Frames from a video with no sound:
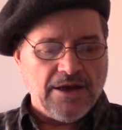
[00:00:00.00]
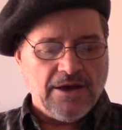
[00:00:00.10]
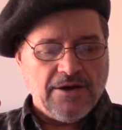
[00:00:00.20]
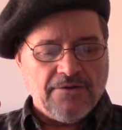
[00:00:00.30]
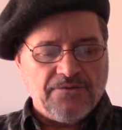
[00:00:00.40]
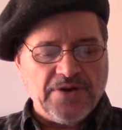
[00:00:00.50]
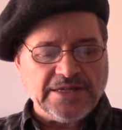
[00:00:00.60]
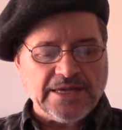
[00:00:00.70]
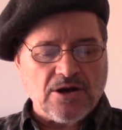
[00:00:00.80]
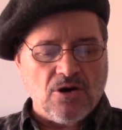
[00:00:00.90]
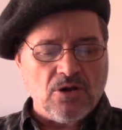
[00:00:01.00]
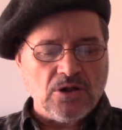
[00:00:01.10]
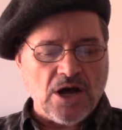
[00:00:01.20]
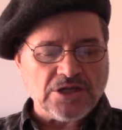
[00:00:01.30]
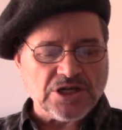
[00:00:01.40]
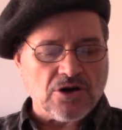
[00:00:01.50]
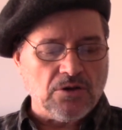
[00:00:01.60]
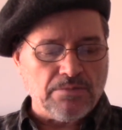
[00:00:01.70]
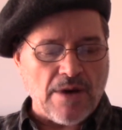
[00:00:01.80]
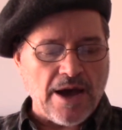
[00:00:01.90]
physical, logical
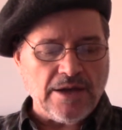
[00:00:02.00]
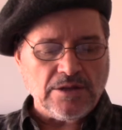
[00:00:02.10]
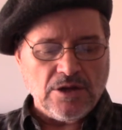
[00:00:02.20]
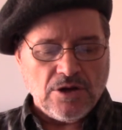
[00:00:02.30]
mind